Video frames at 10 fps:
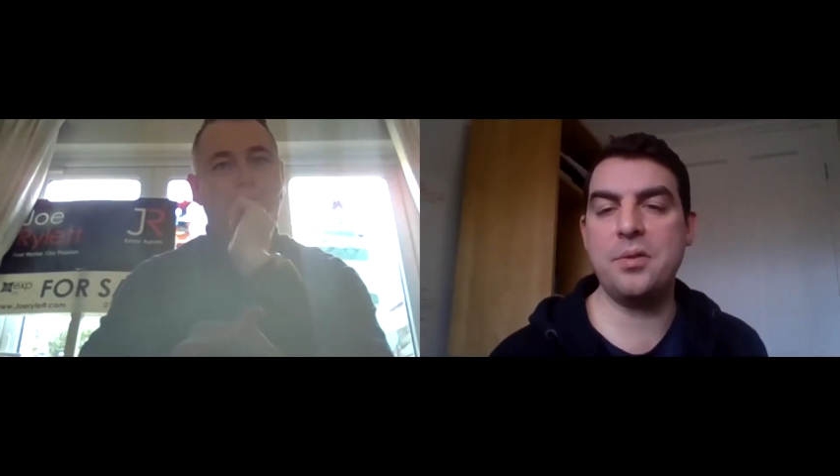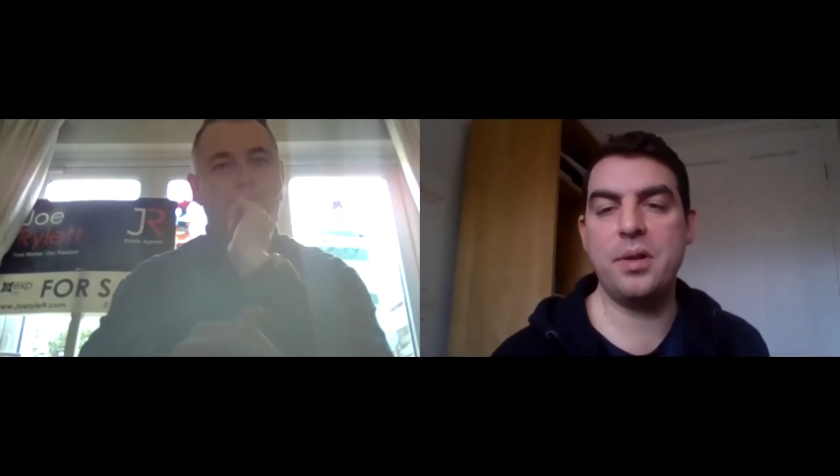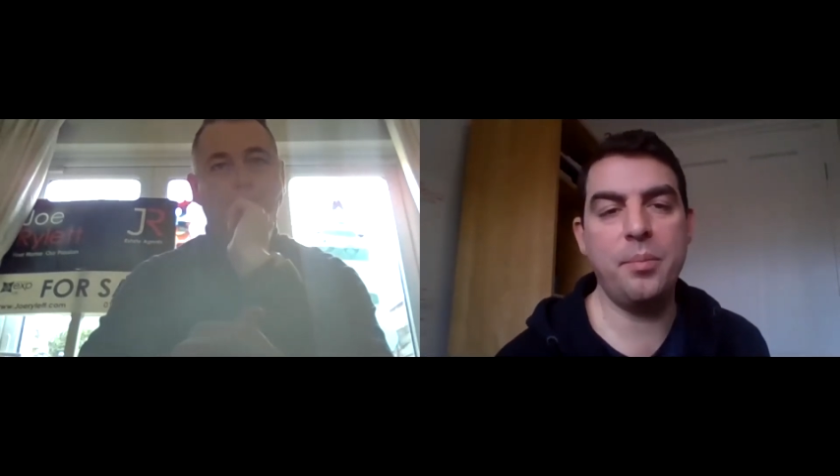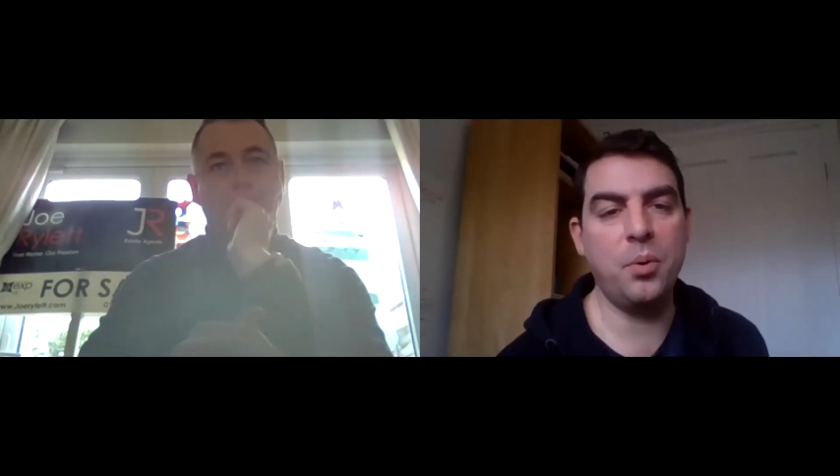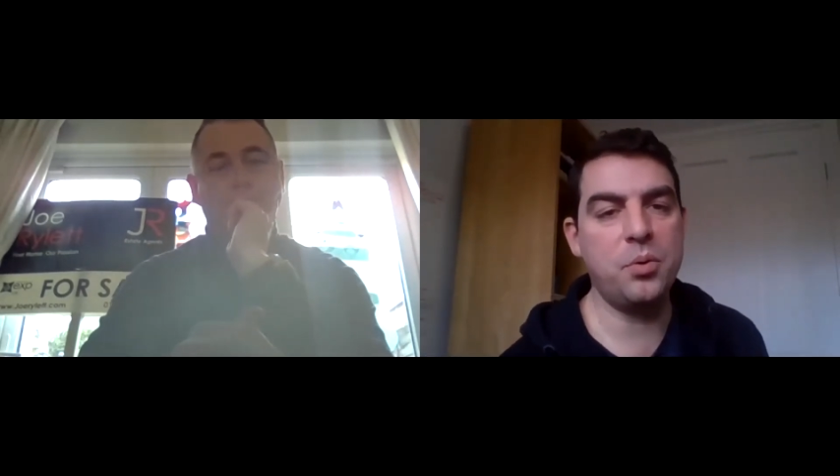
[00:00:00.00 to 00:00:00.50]
that's
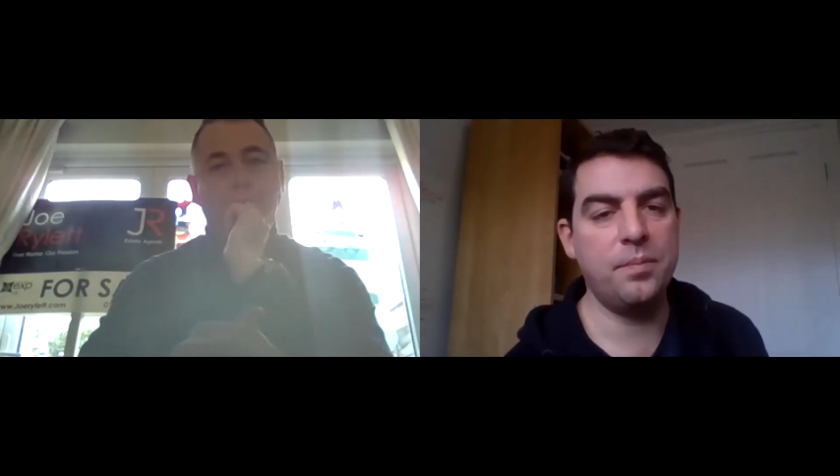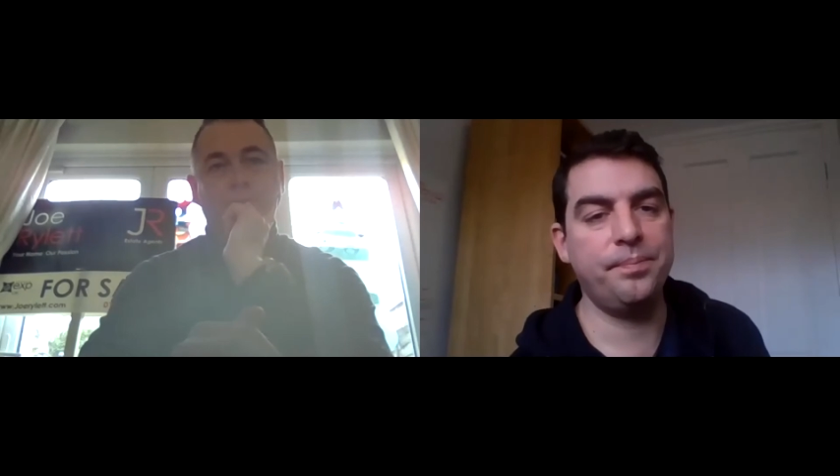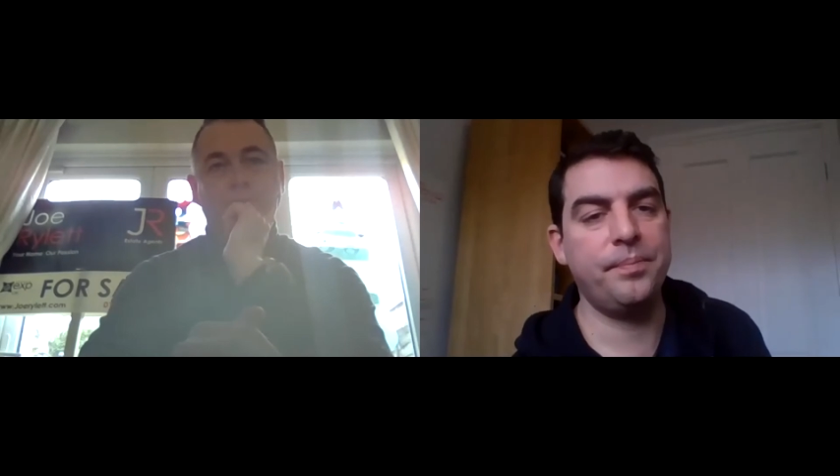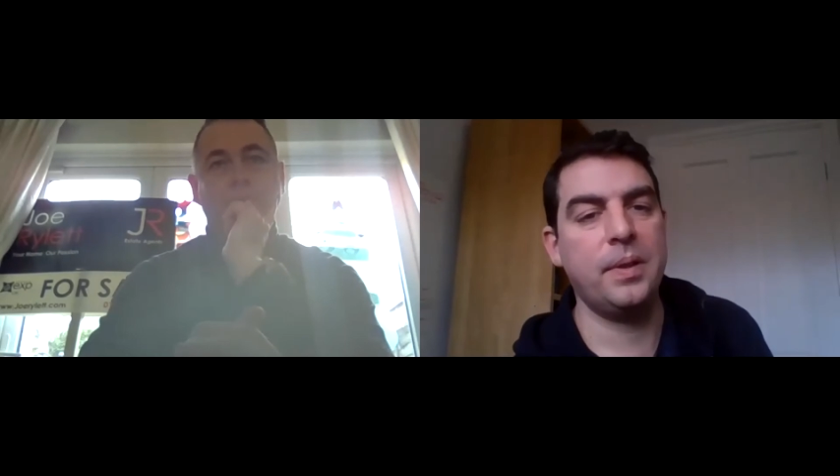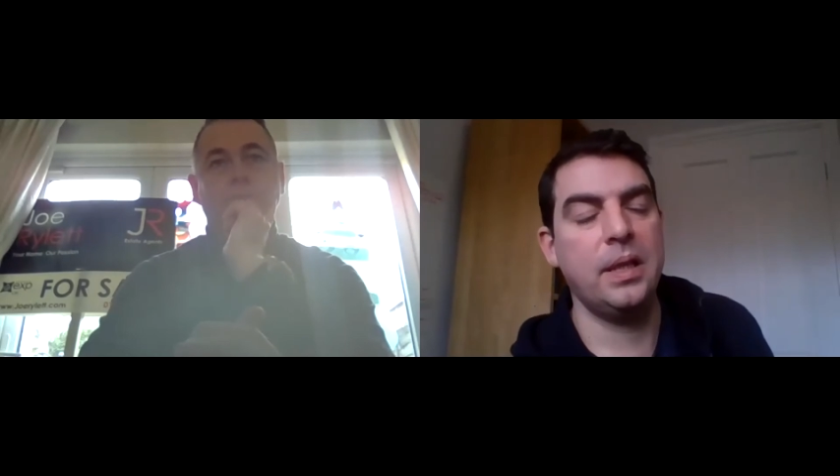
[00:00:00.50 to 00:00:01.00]
really
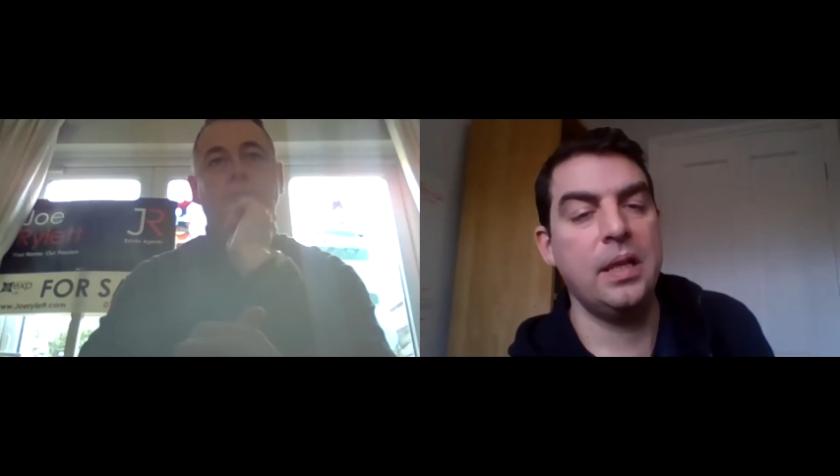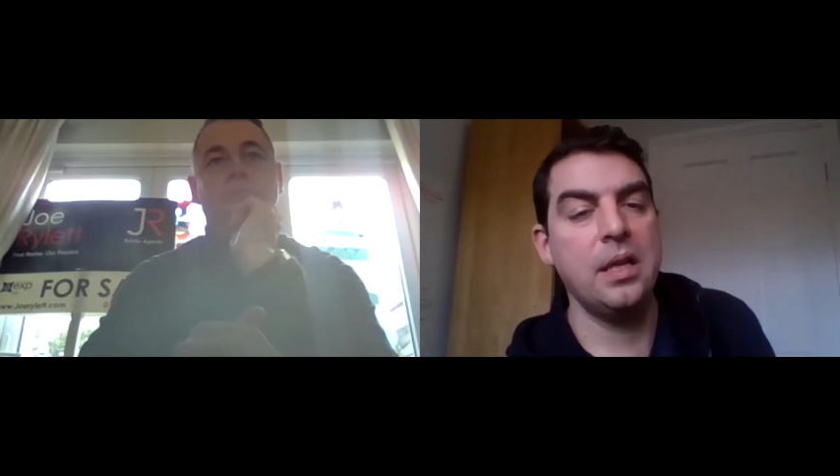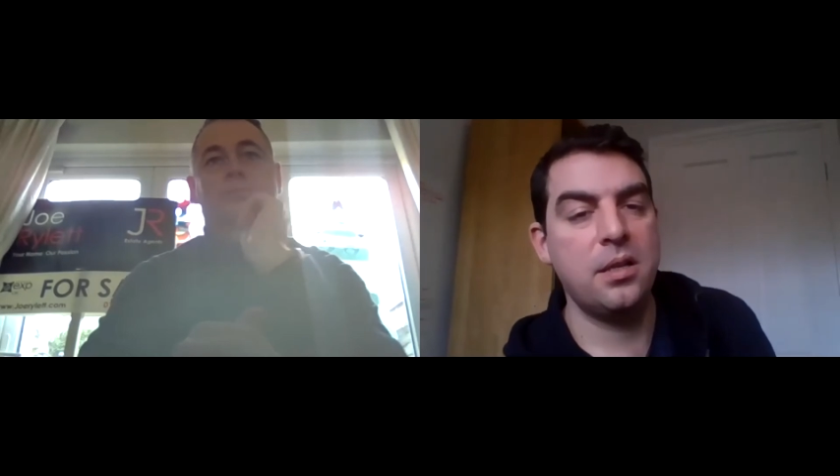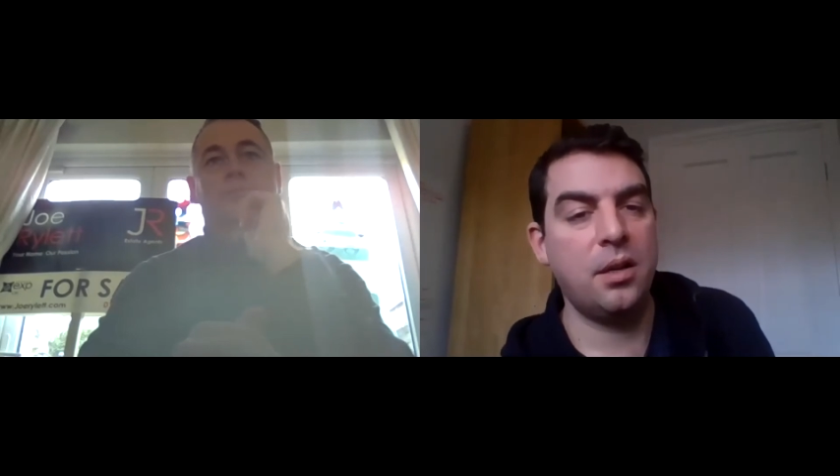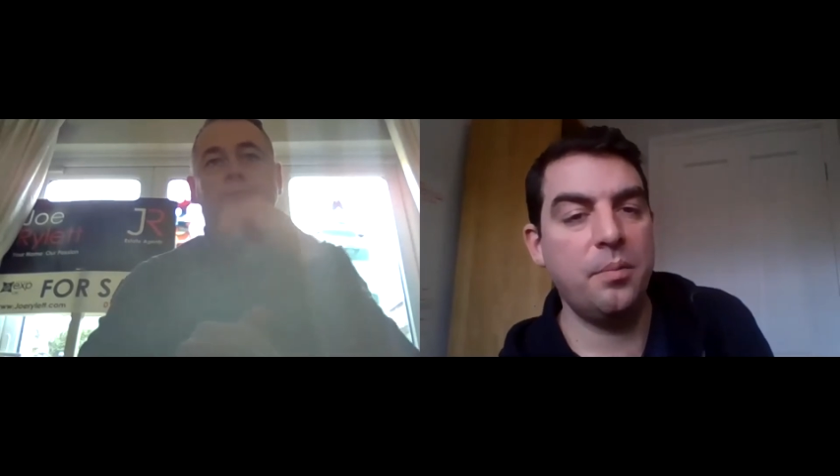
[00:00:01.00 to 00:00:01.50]
important.
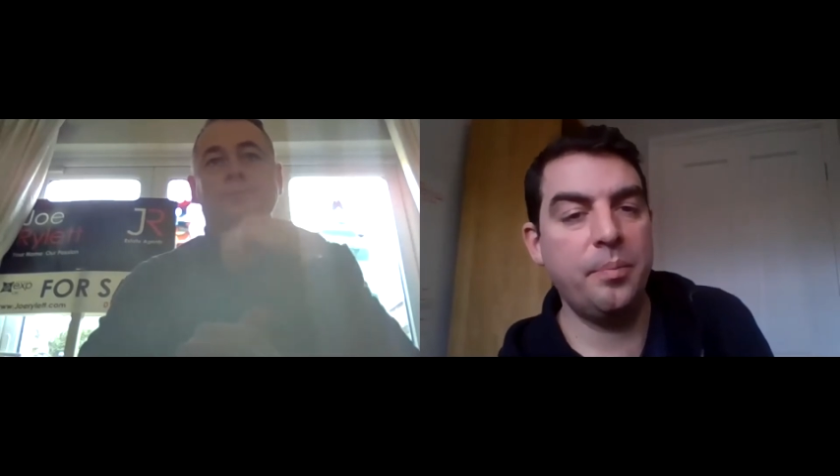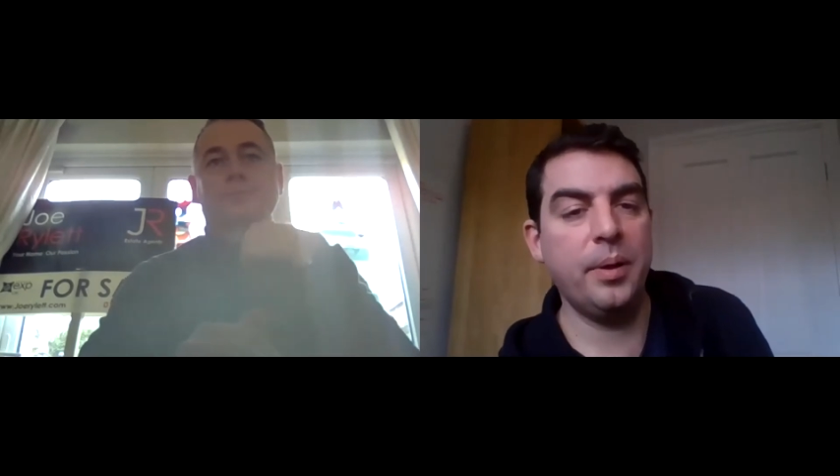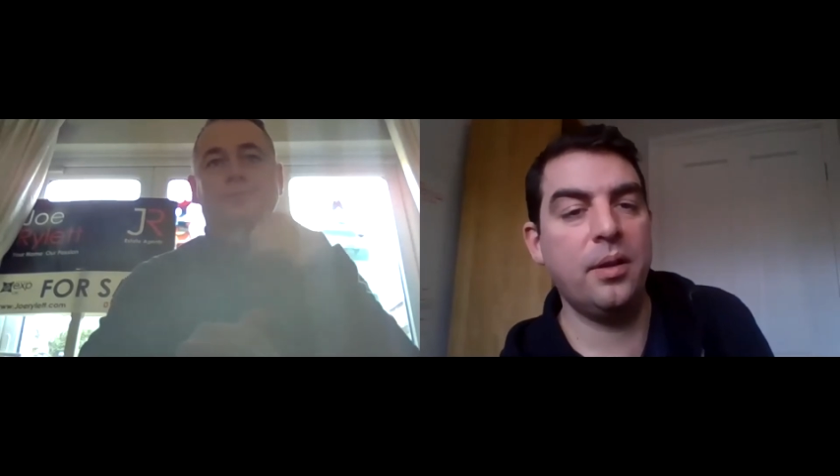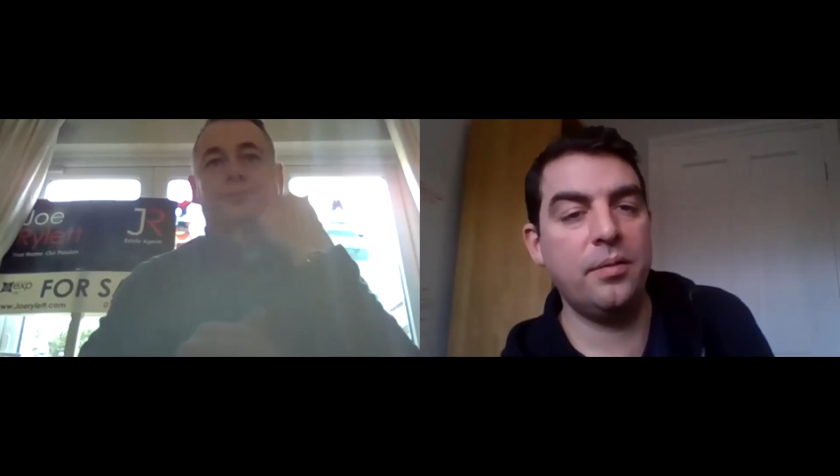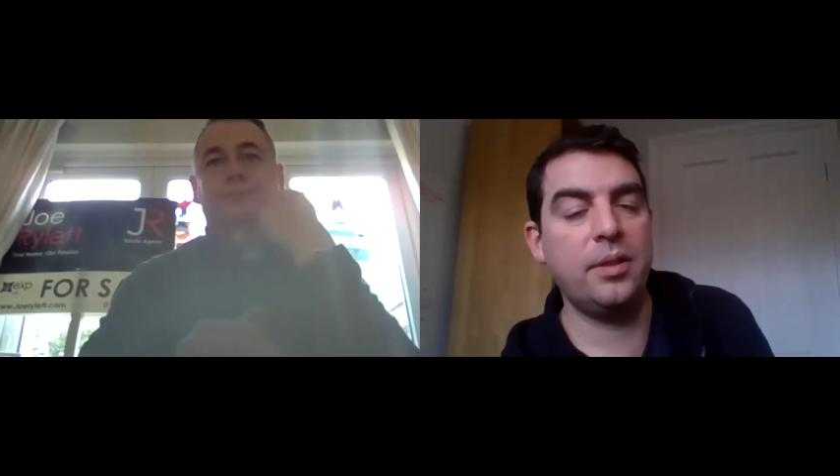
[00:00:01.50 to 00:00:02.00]
So,
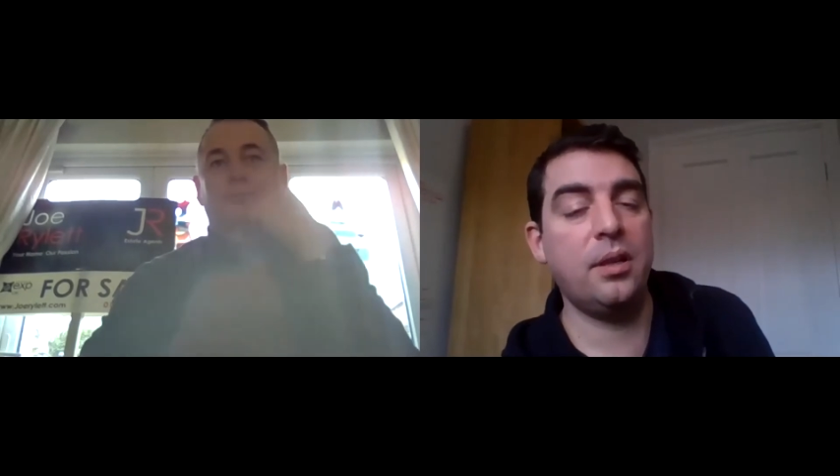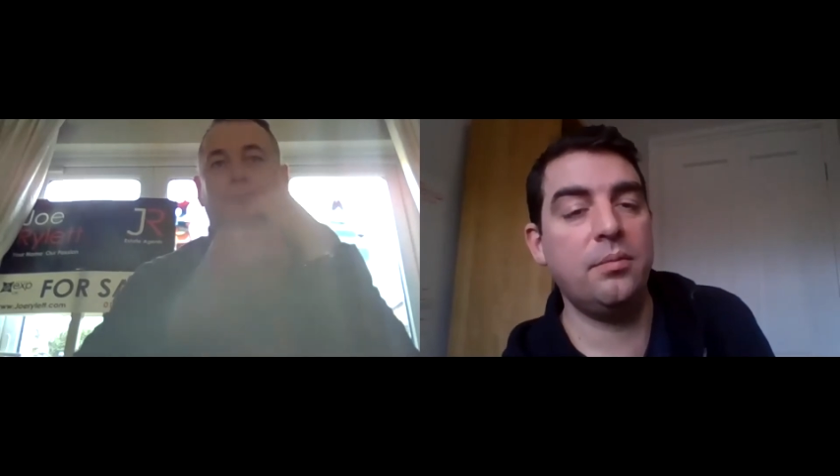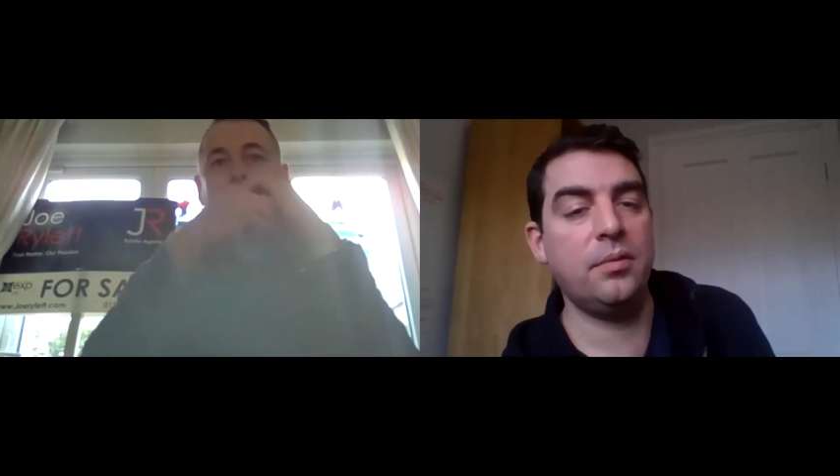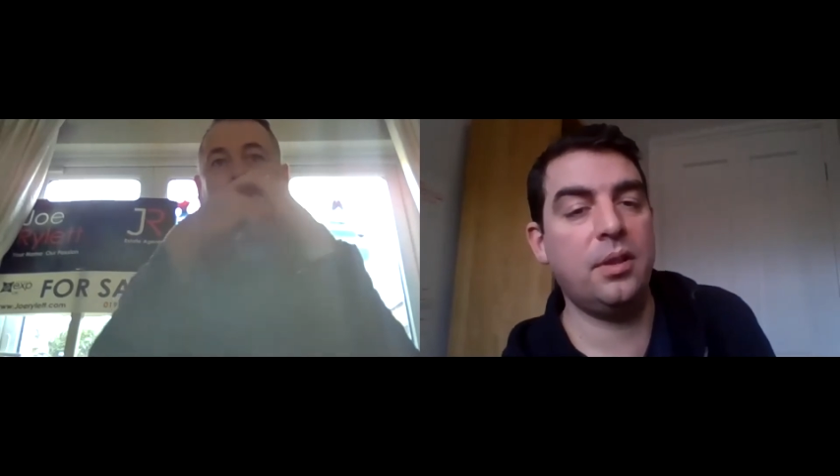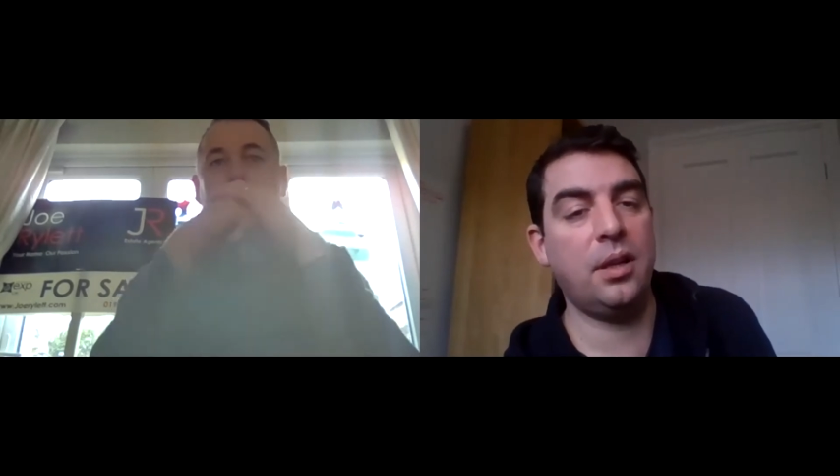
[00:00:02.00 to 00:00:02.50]
but you know,